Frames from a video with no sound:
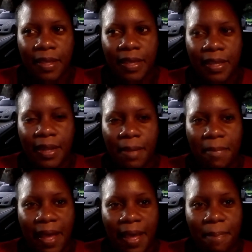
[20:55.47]
In
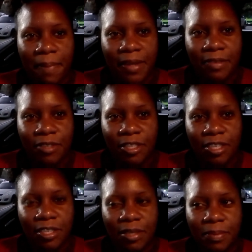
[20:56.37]
my past
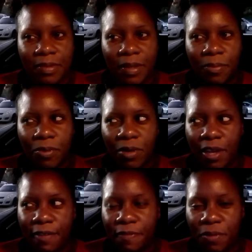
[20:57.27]
relationships, them only
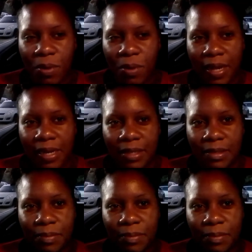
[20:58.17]
a few had it,